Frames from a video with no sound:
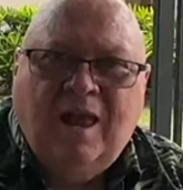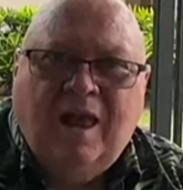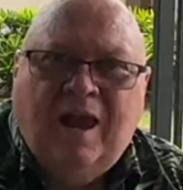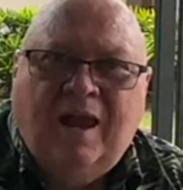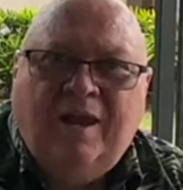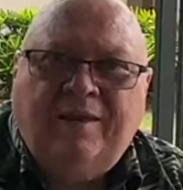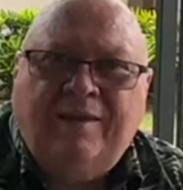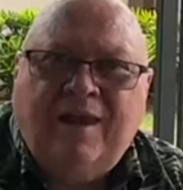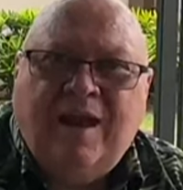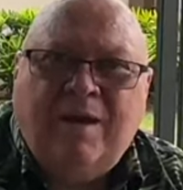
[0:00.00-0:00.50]

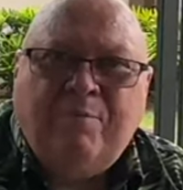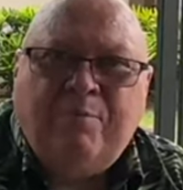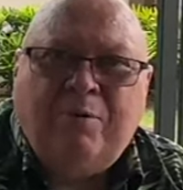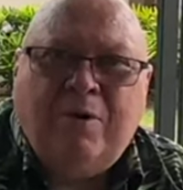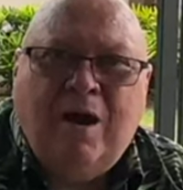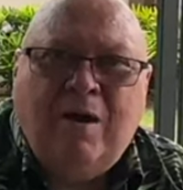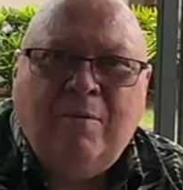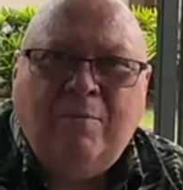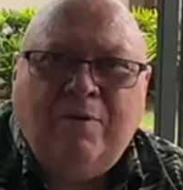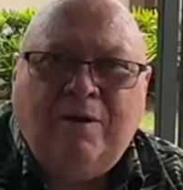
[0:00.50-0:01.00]
And that
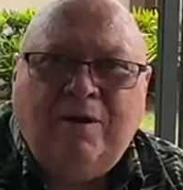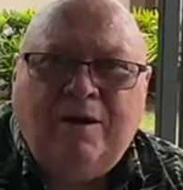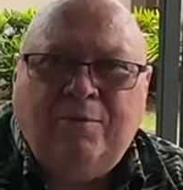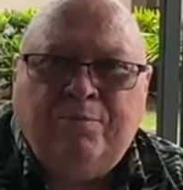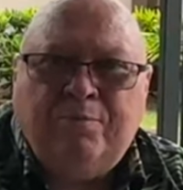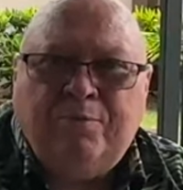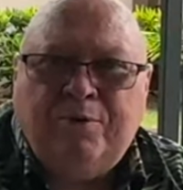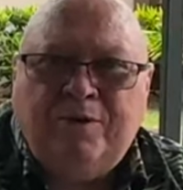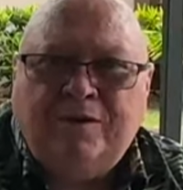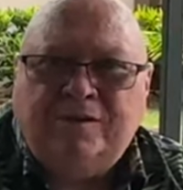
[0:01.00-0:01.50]
property
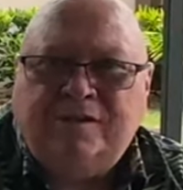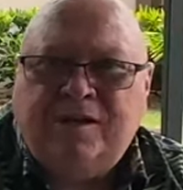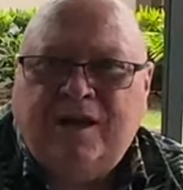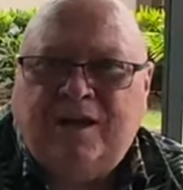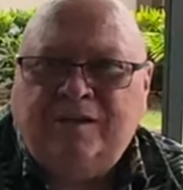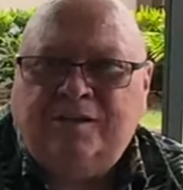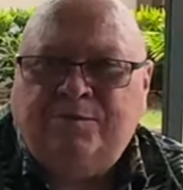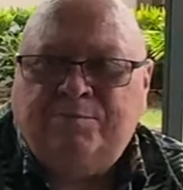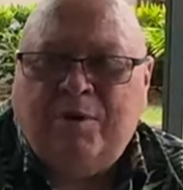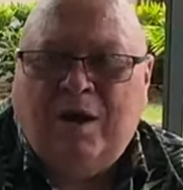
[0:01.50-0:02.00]

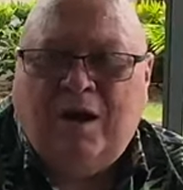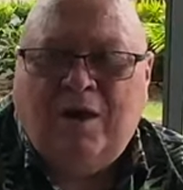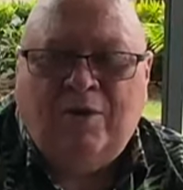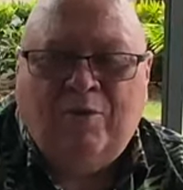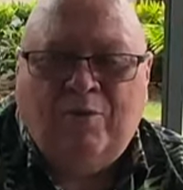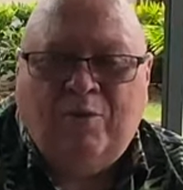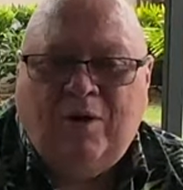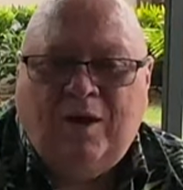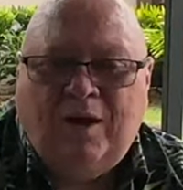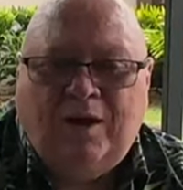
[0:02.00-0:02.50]
appreciates, by the
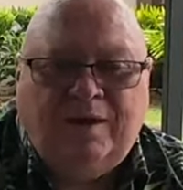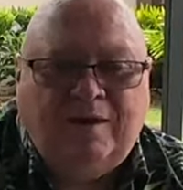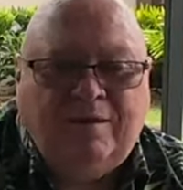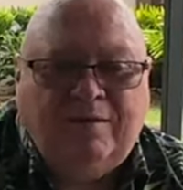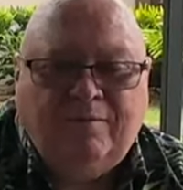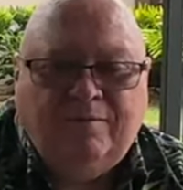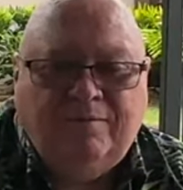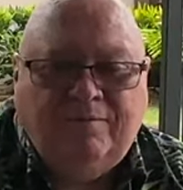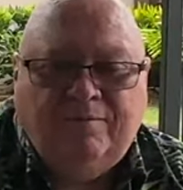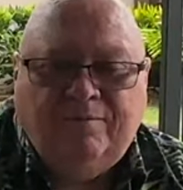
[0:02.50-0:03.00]
way,
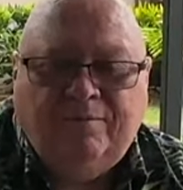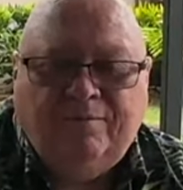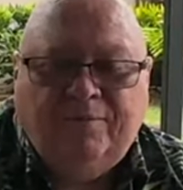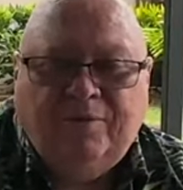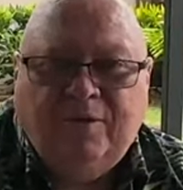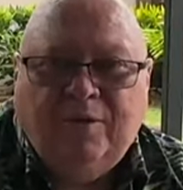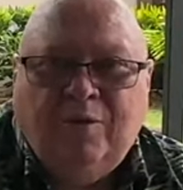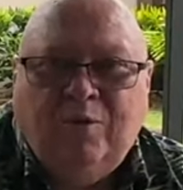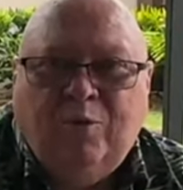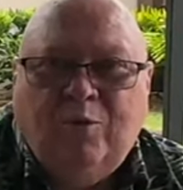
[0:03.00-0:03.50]

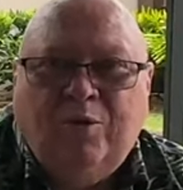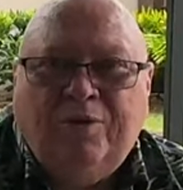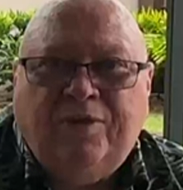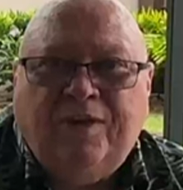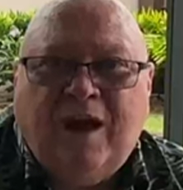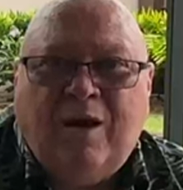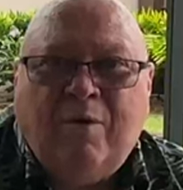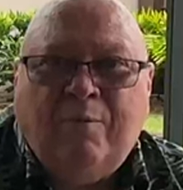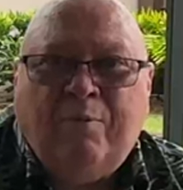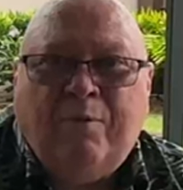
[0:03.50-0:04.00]

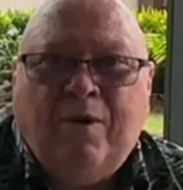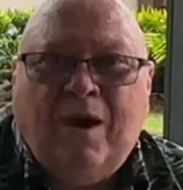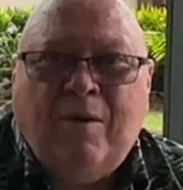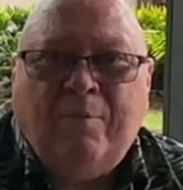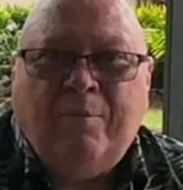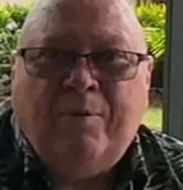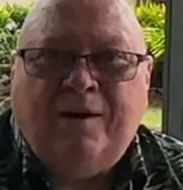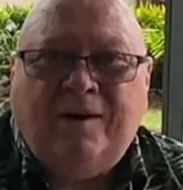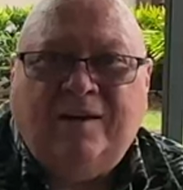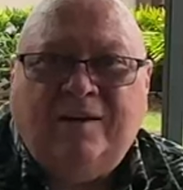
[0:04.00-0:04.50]
without
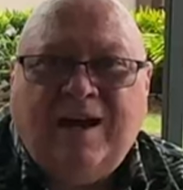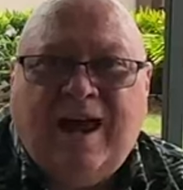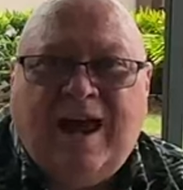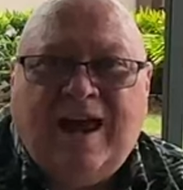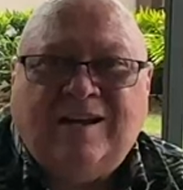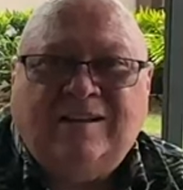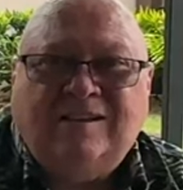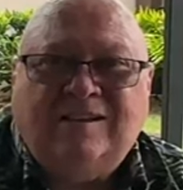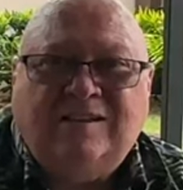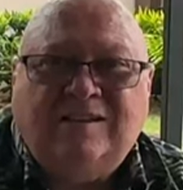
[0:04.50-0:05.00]
property
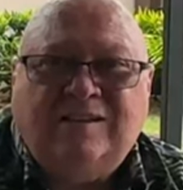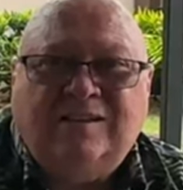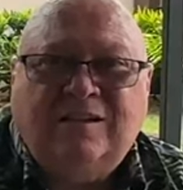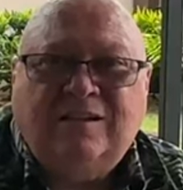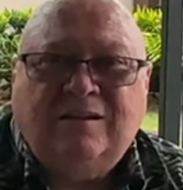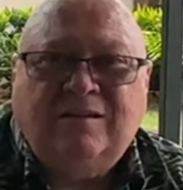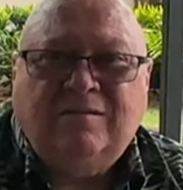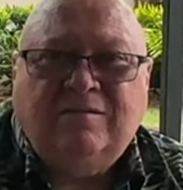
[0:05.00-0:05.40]
taxes